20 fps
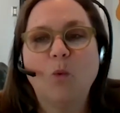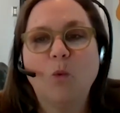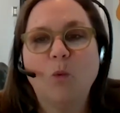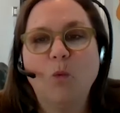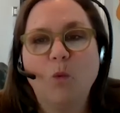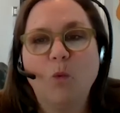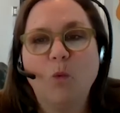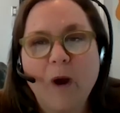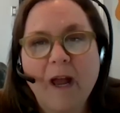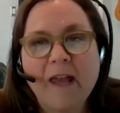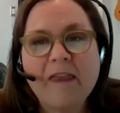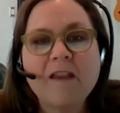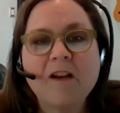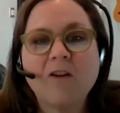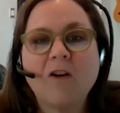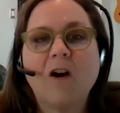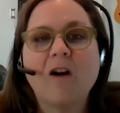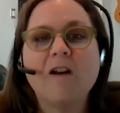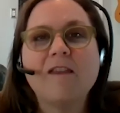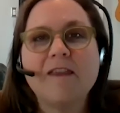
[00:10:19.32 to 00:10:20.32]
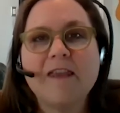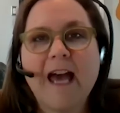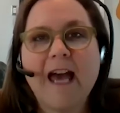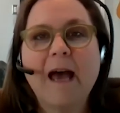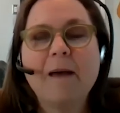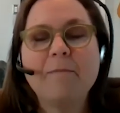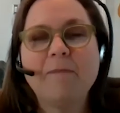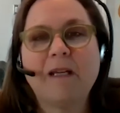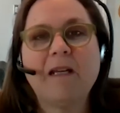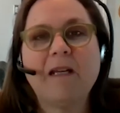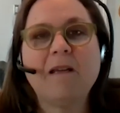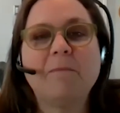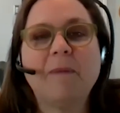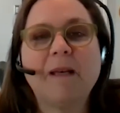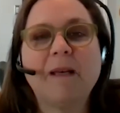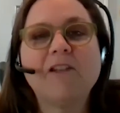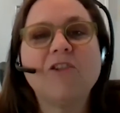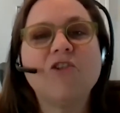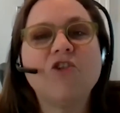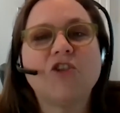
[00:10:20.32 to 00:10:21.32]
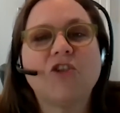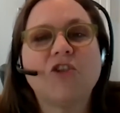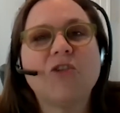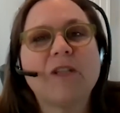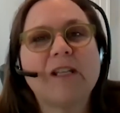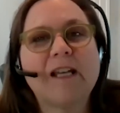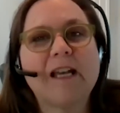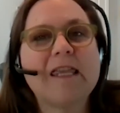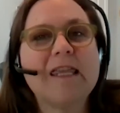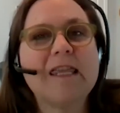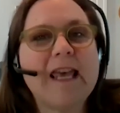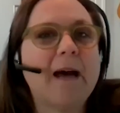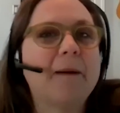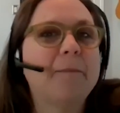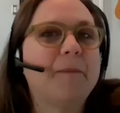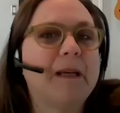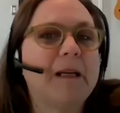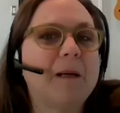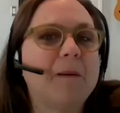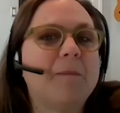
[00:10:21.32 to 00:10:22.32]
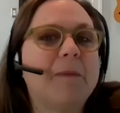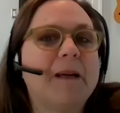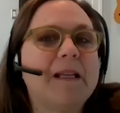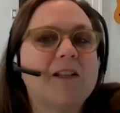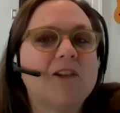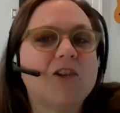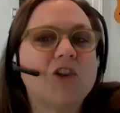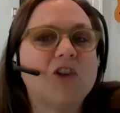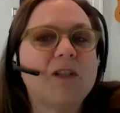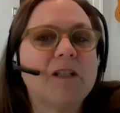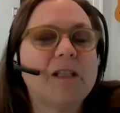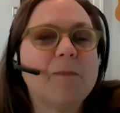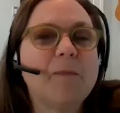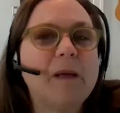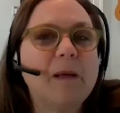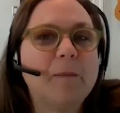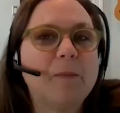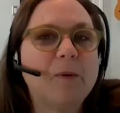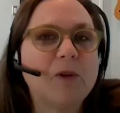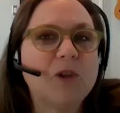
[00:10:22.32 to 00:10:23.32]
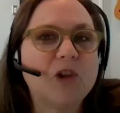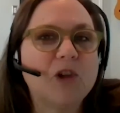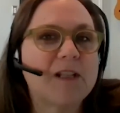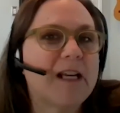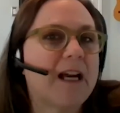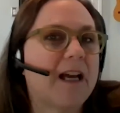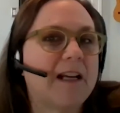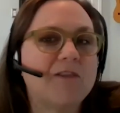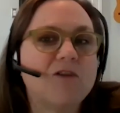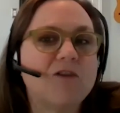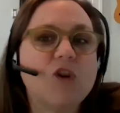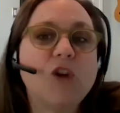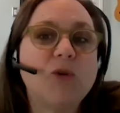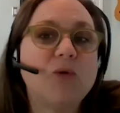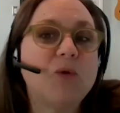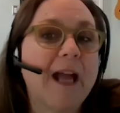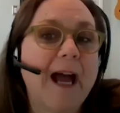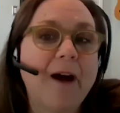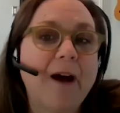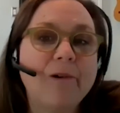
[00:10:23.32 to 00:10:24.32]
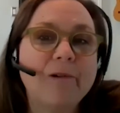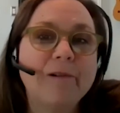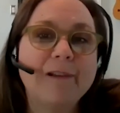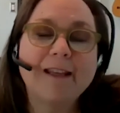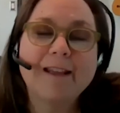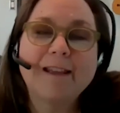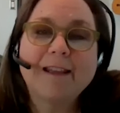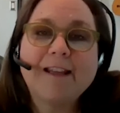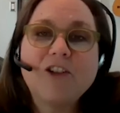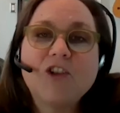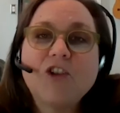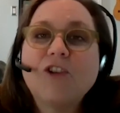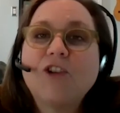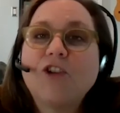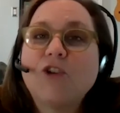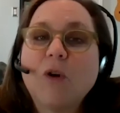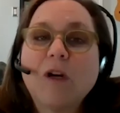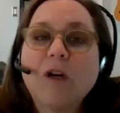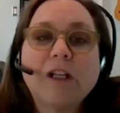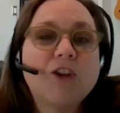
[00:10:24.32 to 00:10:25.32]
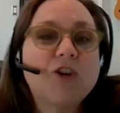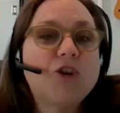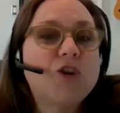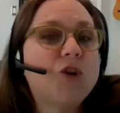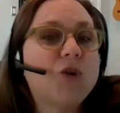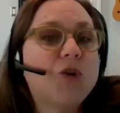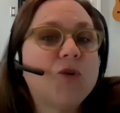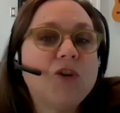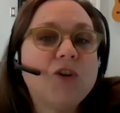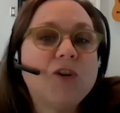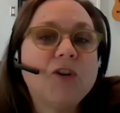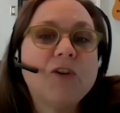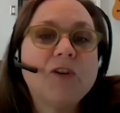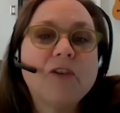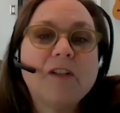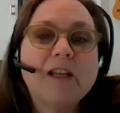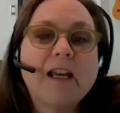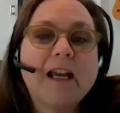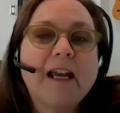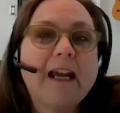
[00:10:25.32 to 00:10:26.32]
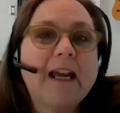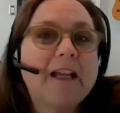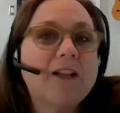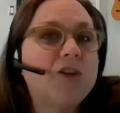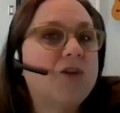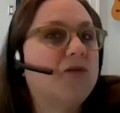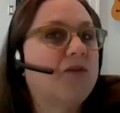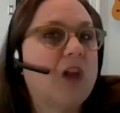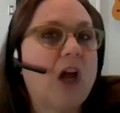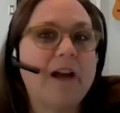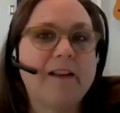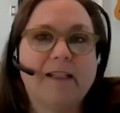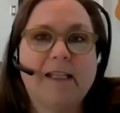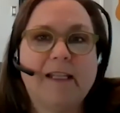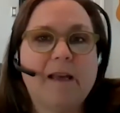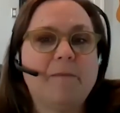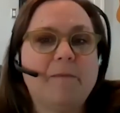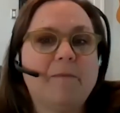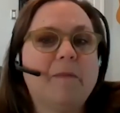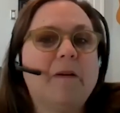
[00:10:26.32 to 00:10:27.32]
when there are that many messengers and that many messages, people just kind of tune out and they just shrug their shoulders and you've lost them.